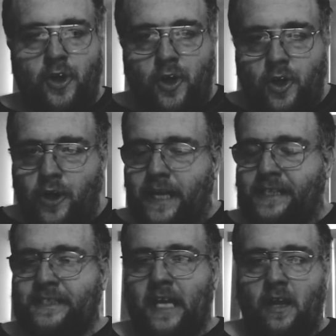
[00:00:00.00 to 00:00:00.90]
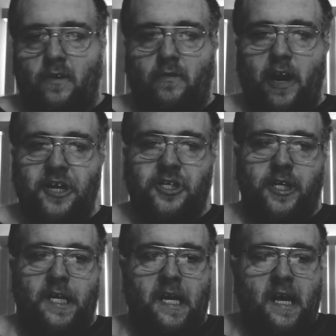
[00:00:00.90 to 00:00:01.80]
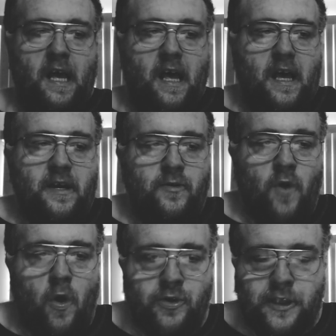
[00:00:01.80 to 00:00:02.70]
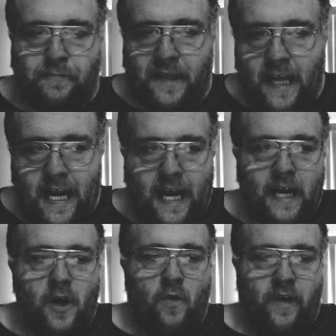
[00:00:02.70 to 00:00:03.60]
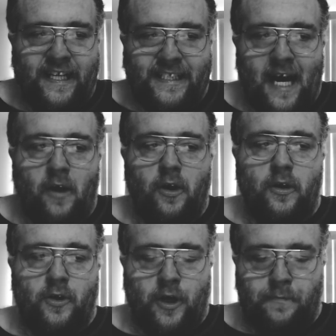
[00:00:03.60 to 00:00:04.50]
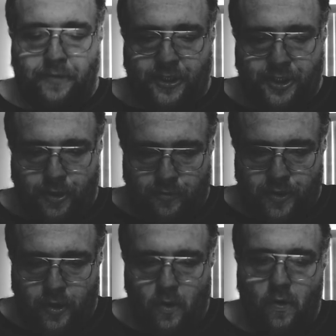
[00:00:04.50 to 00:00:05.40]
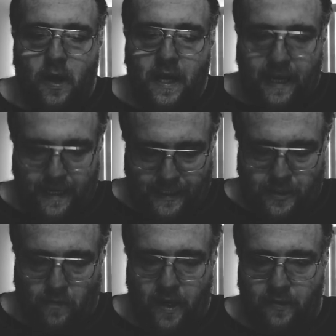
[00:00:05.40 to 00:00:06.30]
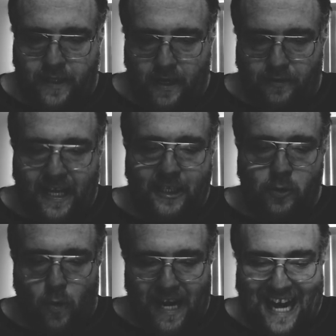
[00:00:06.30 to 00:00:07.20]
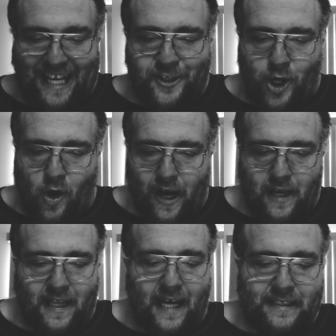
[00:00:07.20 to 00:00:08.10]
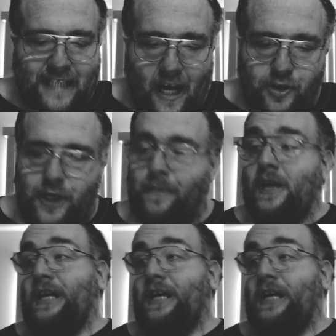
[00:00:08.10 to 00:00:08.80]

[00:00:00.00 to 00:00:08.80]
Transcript: good acceleration, knows the play, reads out, good pursuit too. He's the real deal. Next one, Eddie Tuerk, Lyons Township,